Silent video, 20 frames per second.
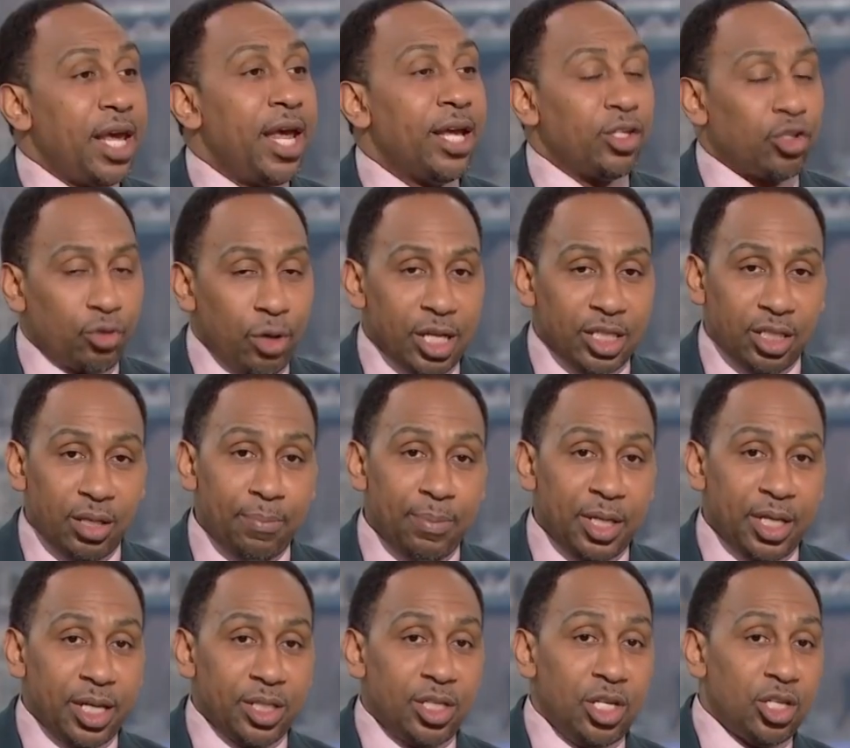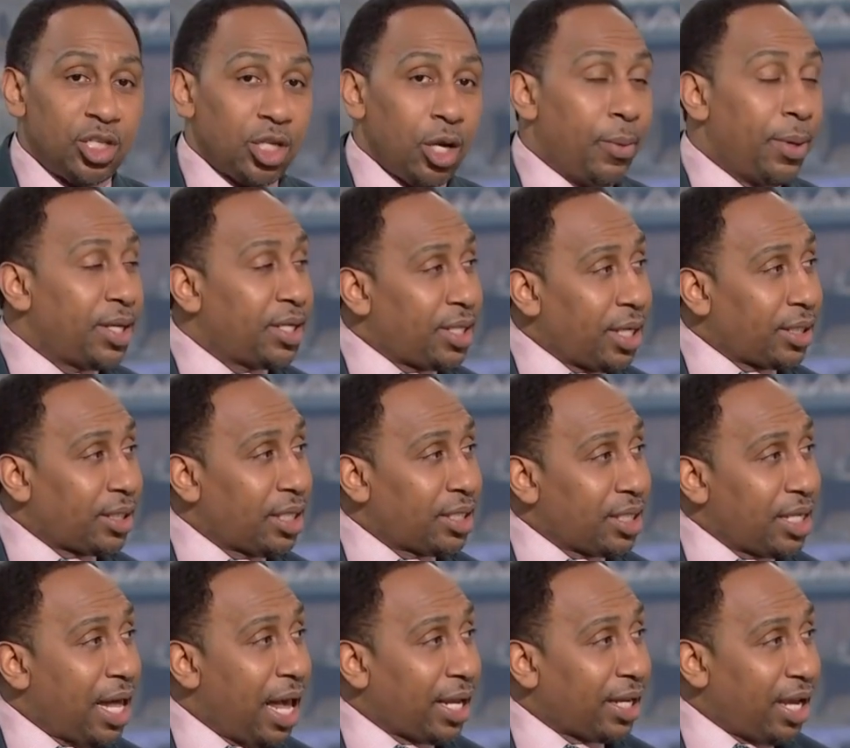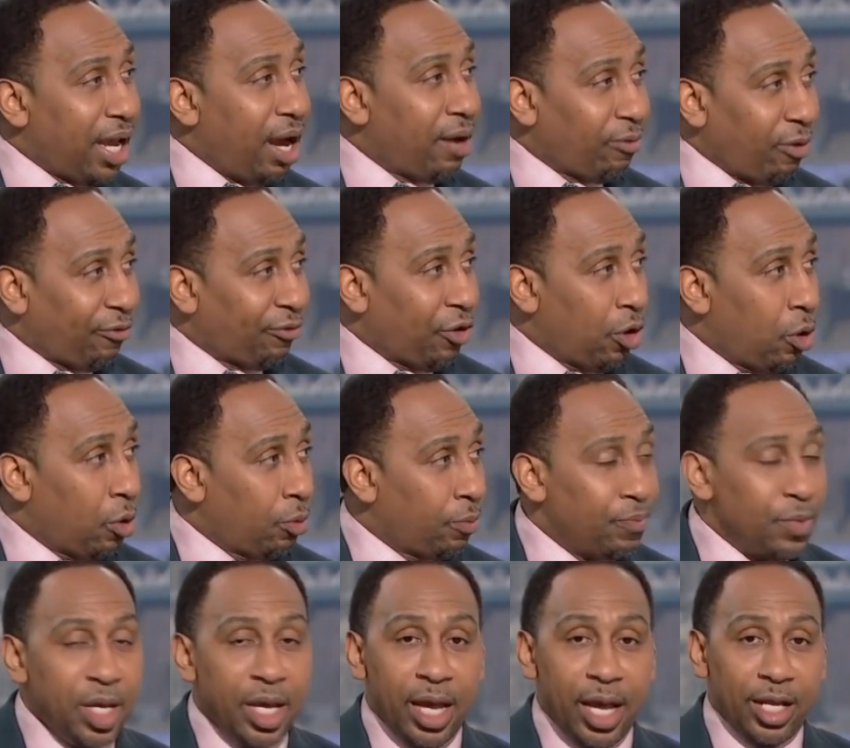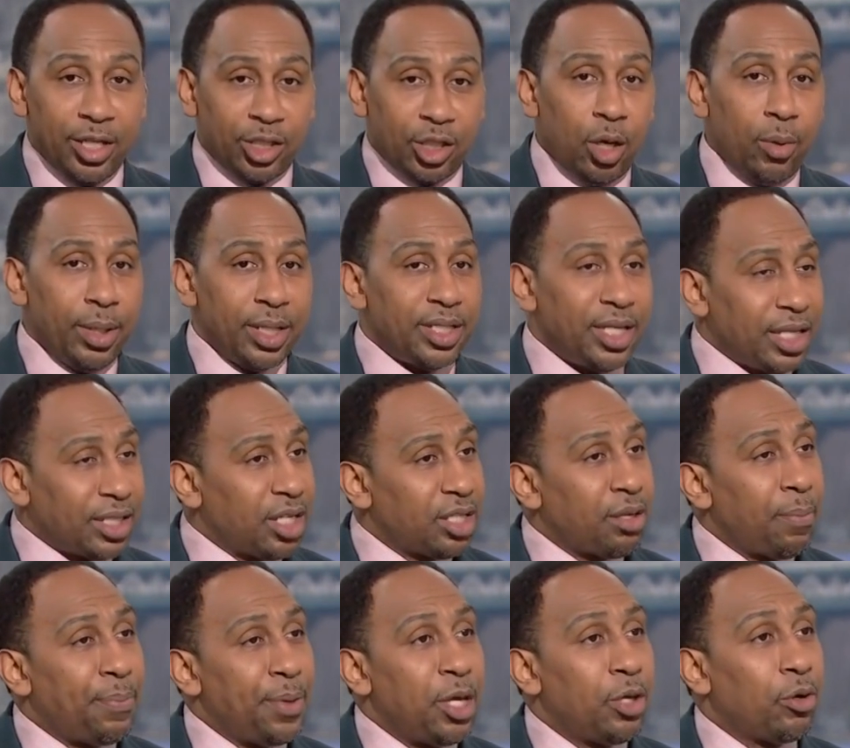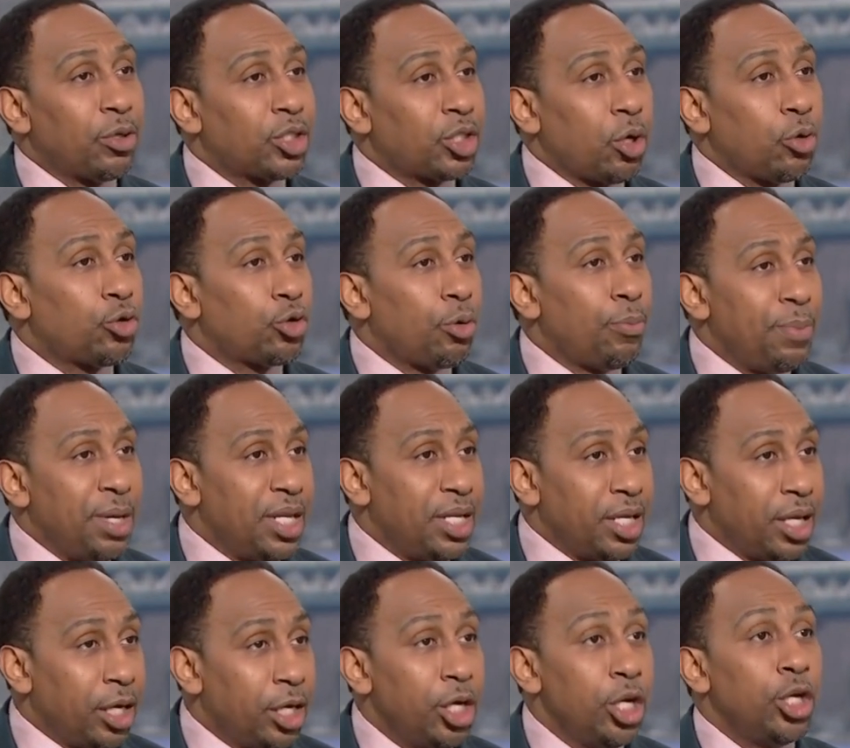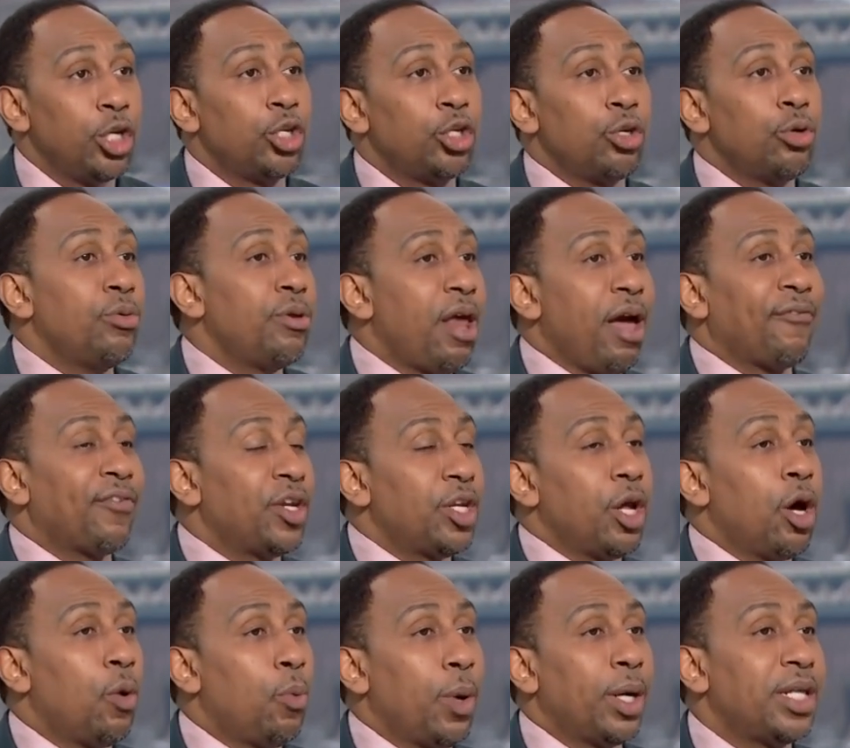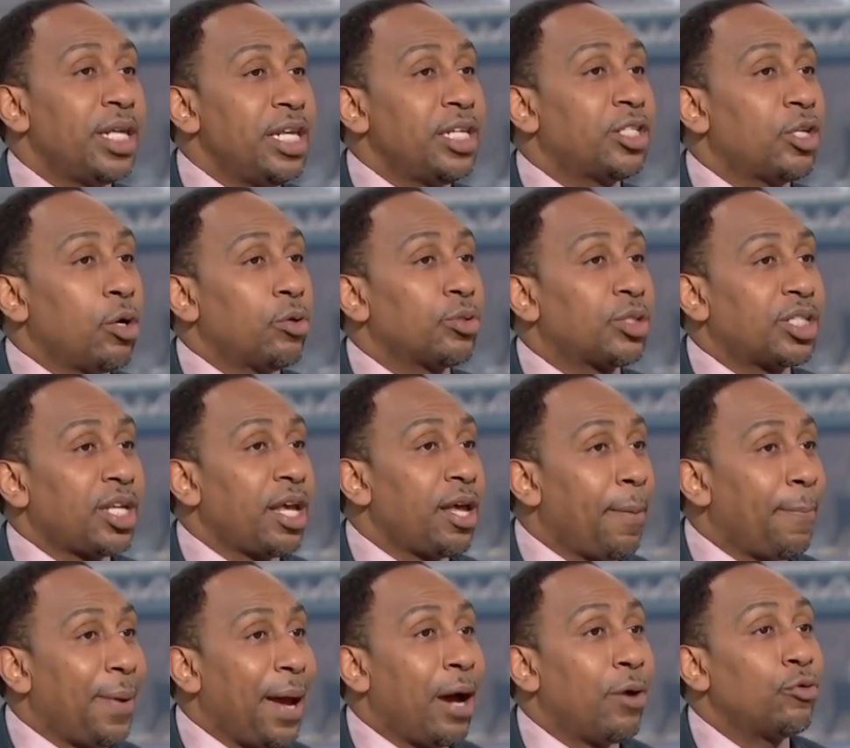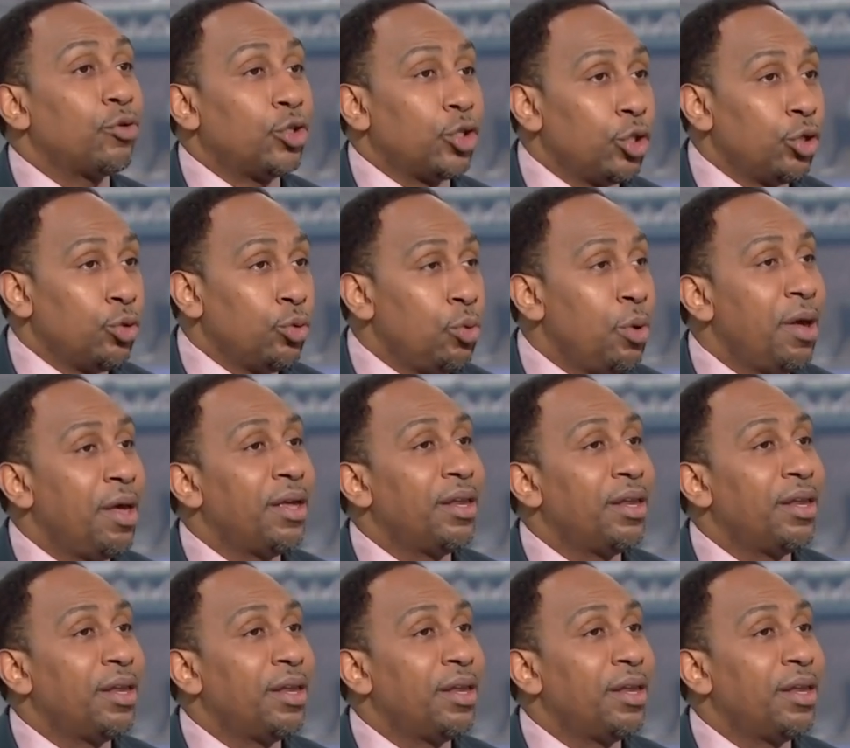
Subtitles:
Can't trust him because he's so addicted to that camera phone and so addicted to being on social media. You never know what he's going to say about you